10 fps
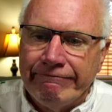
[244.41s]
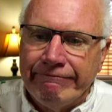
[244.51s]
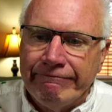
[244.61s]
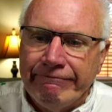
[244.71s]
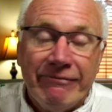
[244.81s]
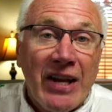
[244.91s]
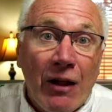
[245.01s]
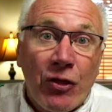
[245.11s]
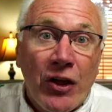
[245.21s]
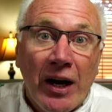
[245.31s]

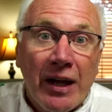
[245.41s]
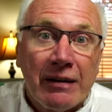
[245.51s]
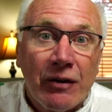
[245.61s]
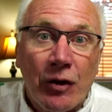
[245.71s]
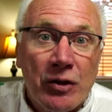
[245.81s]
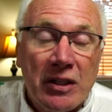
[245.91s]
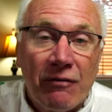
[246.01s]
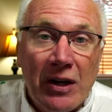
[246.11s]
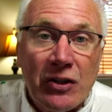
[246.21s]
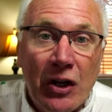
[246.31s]
Not that those of
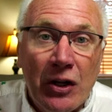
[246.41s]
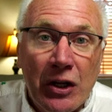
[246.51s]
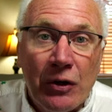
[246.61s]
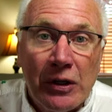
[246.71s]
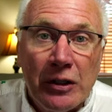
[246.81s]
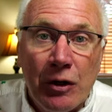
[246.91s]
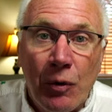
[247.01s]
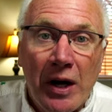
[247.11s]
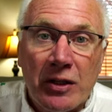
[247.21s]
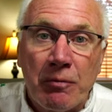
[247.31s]
us in the
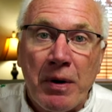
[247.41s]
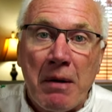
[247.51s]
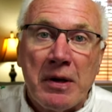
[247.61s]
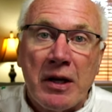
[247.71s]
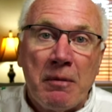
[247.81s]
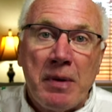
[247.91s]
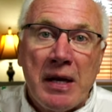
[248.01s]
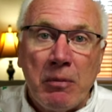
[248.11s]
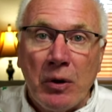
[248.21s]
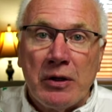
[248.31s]
U.S. are probably going to be
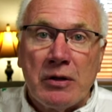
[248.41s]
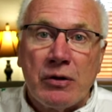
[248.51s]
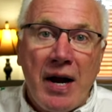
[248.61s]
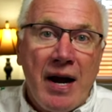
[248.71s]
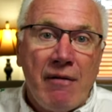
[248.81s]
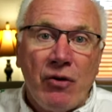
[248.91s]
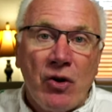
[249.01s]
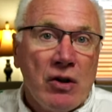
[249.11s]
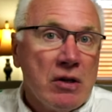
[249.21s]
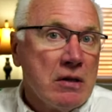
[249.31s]
able to
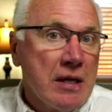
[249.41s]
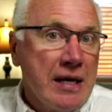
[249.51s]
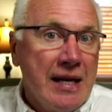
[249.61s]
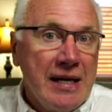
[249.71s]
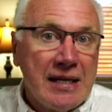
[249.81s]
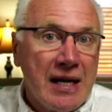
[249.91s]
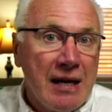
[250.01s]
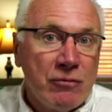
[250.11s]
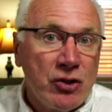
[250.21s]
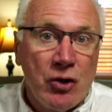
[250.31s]
travel
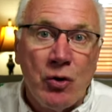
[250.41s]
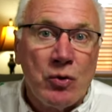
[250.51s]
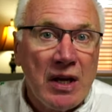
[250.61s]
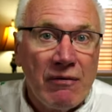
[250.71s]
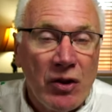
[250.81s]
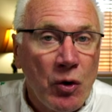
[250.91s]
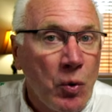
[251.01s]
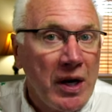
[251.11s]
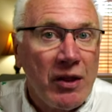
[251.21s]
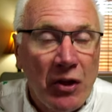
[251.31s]
anytime soon, given the
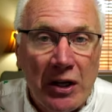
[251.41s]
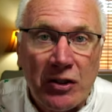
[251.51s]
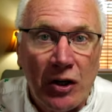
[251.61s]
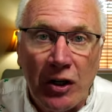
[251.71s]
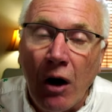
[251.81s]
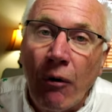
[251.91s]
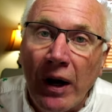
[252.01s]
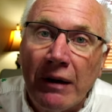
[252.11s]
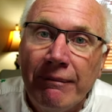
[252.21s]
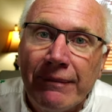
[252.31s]
way things are
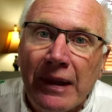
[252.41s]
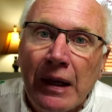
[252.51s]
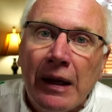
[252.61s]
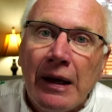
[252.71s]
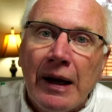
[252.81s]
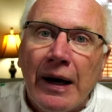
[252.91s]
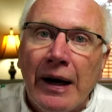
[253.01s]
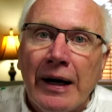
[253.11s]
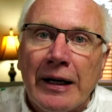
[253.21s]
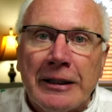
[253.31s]
going.
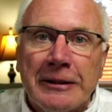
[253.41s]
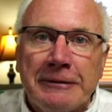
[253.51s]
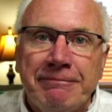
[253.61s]
The